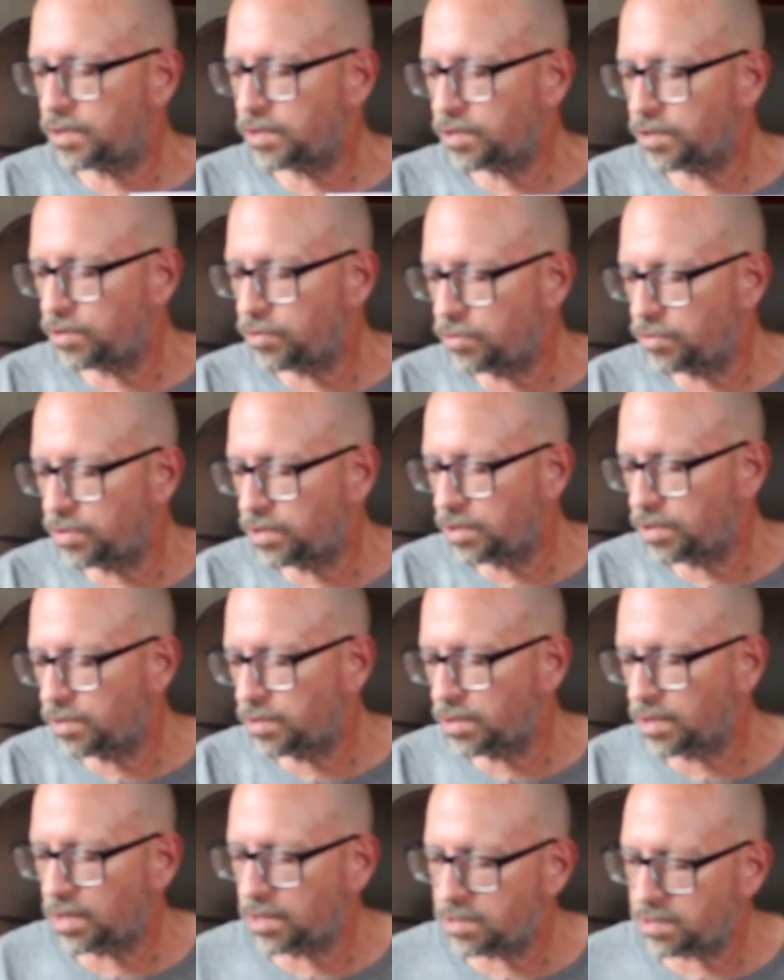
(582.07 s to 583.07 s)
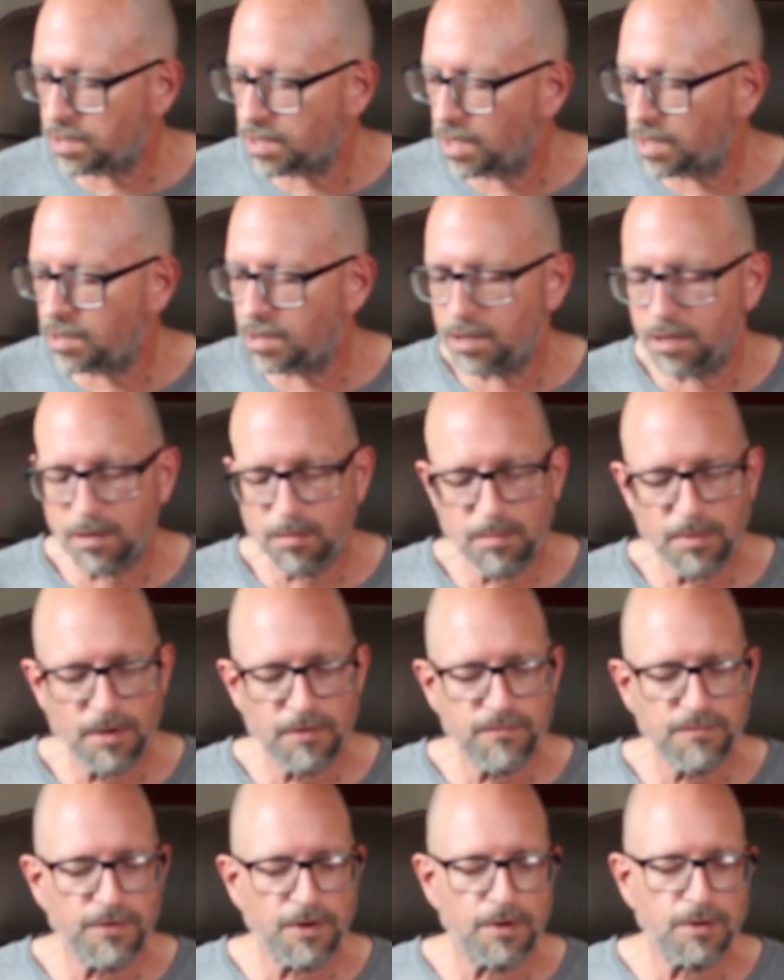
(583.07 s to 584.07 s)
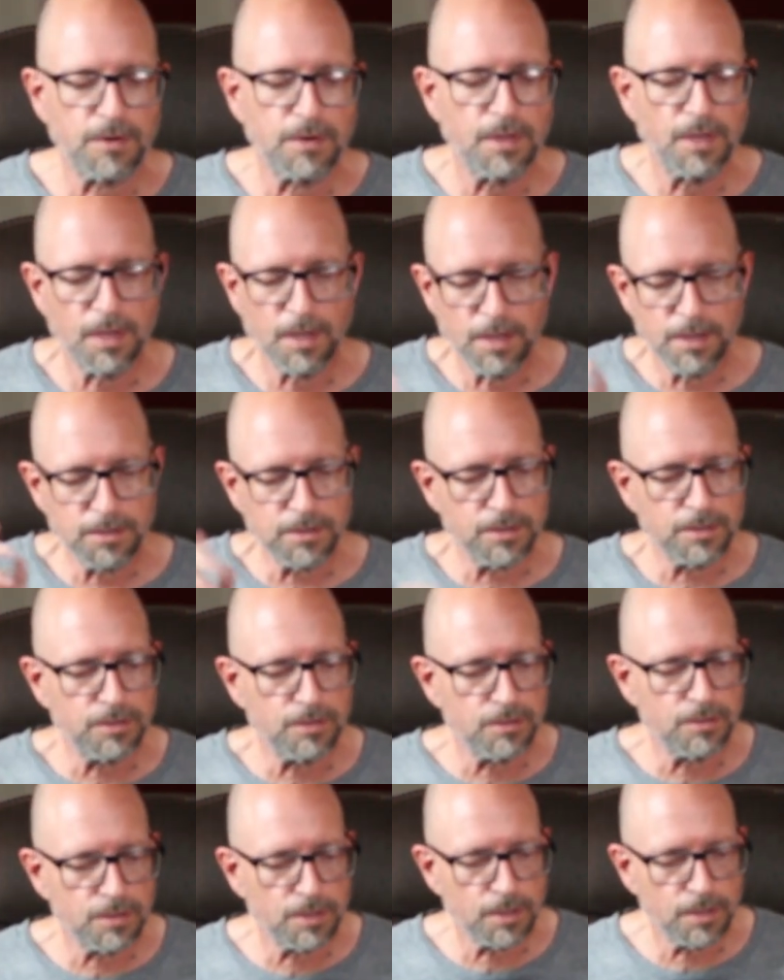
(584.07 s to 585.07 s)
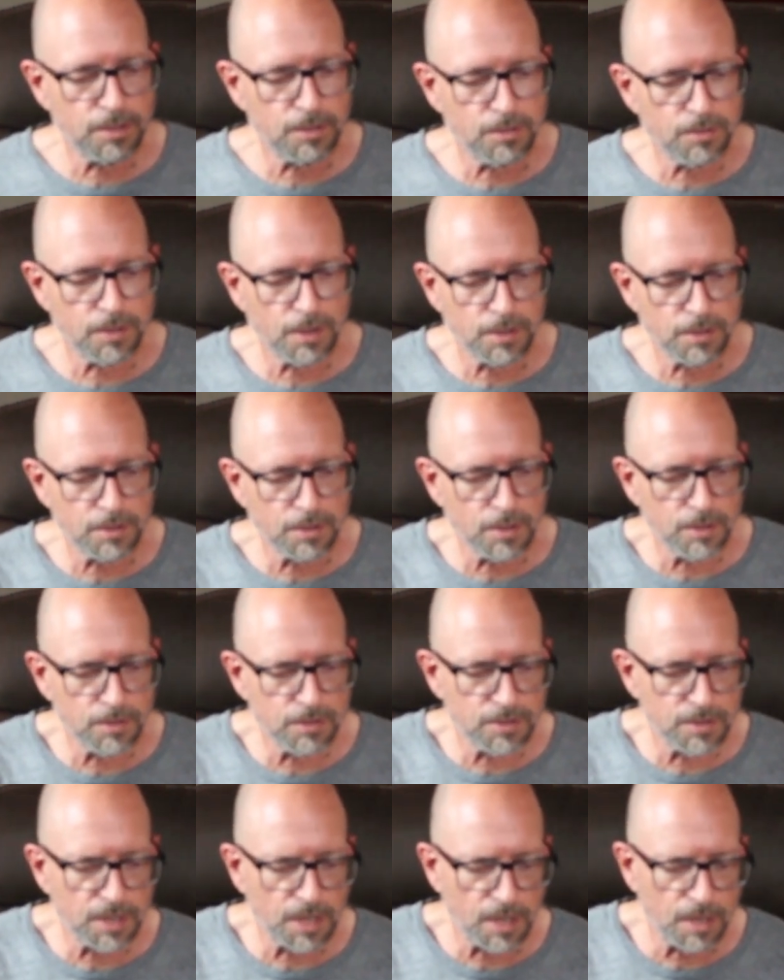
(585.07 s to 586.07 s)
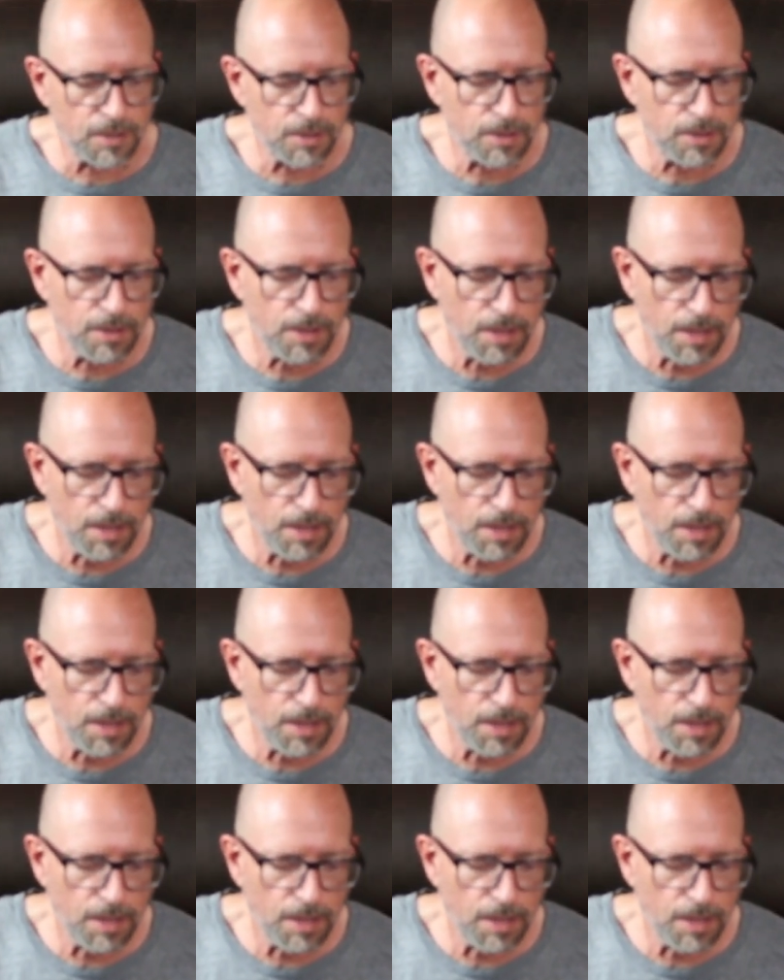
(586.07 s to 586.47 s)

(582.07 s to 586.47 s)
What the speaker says: code here, and I scanned it into my phone just using a QR code scanner.